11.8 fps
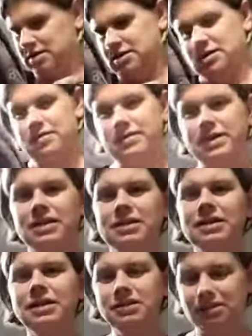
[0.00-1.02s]
So we're nearly at
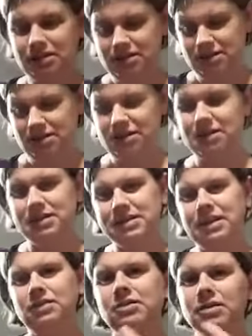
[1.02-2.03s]
the end, so it doesn't
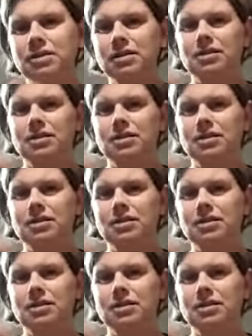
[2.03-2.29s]
take long.